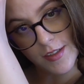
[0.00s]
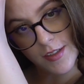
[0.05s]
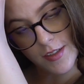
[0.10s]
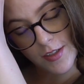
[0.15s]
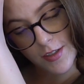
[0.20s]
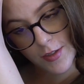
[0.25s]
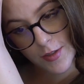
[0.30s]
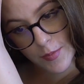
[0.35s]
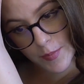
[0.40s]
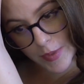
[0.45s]
you
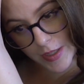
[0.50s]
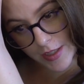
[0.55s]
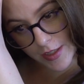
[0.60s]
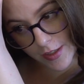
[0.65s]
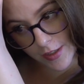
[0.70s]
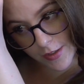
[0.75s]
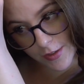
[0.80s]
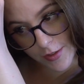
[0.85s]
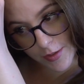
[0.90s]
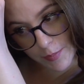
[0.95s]
know, make
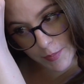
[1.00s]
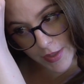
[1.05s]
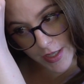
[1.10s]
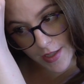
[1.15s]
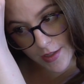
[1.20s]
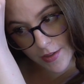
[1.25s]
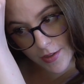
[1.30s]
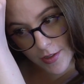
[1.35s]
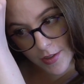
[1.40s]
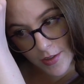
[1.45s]
it look
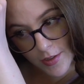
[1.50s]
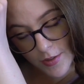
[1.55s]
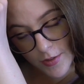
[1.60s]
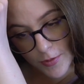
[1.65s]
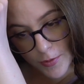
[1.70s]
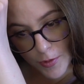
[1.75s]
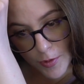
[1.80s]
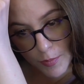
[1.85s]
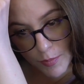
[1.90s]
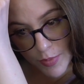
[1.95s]
better
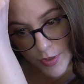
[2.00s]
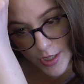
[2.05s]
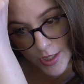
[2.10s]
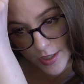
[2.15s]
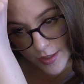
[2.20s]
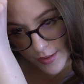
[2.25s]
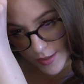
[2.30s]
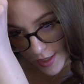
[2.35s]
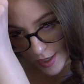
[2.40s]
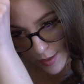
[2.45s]
or
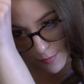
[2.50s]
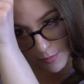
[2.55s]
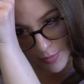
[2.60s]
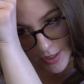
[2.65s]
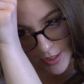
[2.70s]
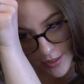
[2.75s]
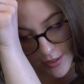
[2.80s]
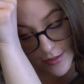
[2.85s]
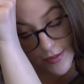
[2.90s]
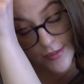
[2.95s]
braid that
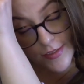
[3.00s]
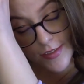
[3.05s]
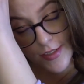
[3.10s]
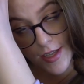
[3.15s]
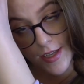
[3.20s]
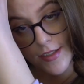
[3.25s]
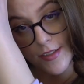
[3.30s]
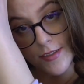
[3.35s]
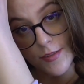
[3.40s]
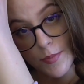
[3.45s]
piece.
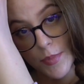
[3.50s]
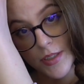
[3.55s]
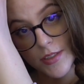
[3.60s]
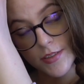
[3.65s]
That's my